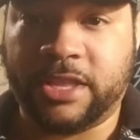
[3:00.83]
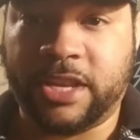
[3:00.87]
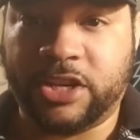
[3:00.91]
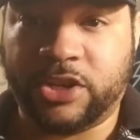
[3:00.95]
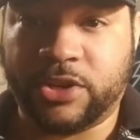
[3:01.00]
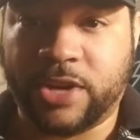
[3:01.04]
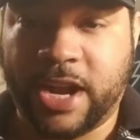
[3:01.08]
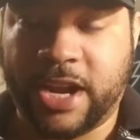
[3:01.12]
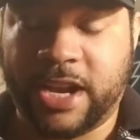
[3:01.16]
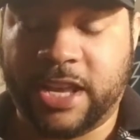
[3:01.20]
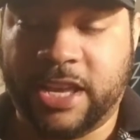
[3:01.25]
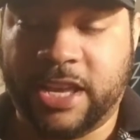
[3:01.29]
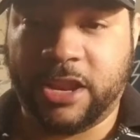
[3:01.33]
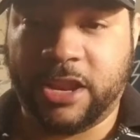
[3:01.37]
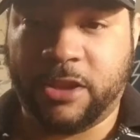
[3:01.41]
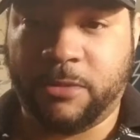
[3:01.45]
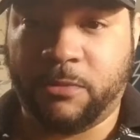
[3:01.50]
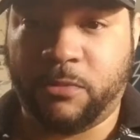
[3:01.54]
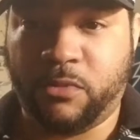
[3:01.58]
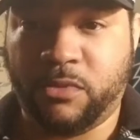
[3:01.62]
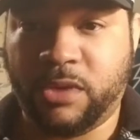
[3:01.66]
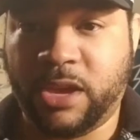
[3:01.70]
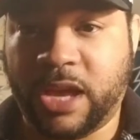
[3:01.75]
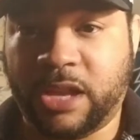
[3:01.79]
They tried to
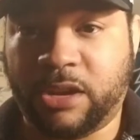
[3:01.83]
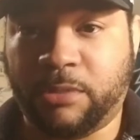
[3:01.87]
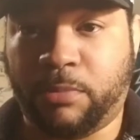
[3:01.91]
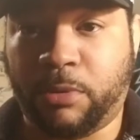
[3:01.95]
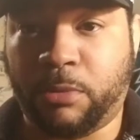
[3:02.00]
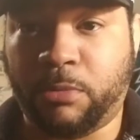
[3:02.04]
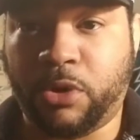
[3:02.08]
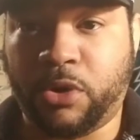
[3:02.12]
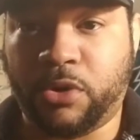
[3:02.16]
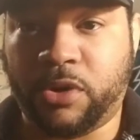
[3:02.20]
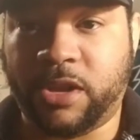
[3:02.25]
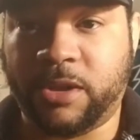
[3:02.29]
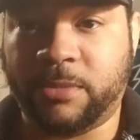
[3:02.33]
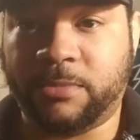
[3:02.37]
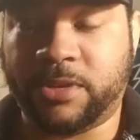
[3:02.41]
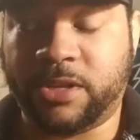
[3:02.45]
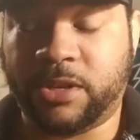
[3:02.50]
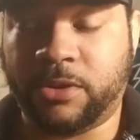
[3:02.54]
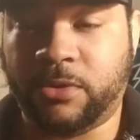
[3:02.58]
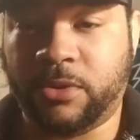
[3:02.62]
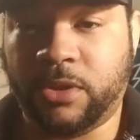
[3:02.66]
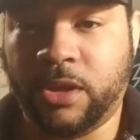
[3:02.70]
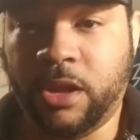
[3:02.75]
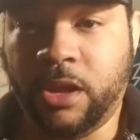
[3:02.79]
him. We had to promote him
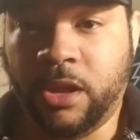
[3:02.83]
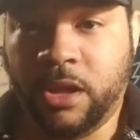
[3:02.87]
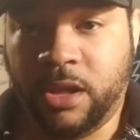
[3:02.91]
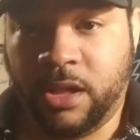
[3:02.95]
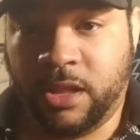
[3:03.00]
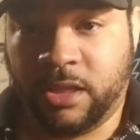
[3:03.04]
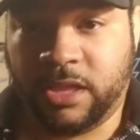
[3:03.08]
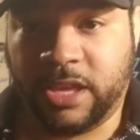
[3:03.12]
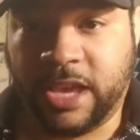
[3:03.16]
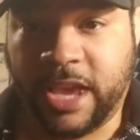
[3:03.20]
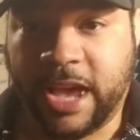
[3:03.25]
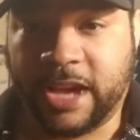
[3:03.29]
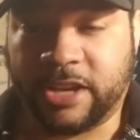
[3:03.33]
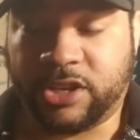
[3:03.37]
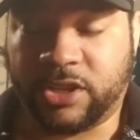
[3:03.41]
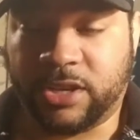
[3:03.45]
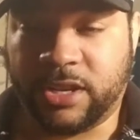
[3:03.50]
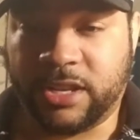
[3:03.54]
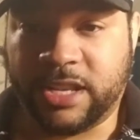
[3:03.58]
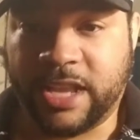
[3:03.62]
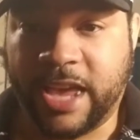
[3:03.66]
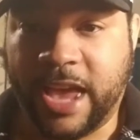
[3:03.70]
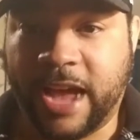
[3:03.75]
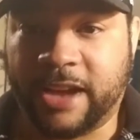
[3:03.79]
to the
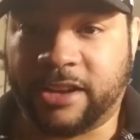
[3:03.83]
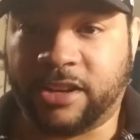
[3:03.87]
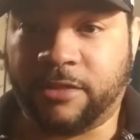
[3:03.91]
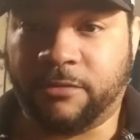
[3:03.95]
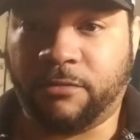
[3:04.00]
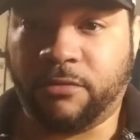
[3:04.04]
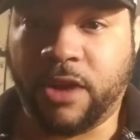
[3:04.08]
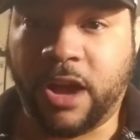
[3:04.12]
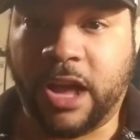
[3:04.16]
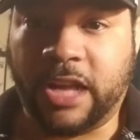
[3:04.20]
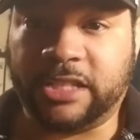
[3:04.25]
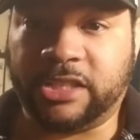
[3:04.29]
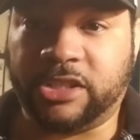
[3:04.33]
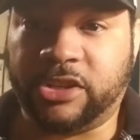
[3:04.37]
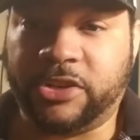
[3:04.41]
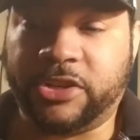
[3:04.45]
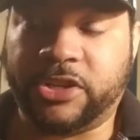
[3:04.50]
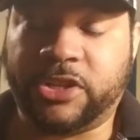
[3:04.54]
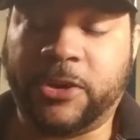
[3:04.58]
active roster.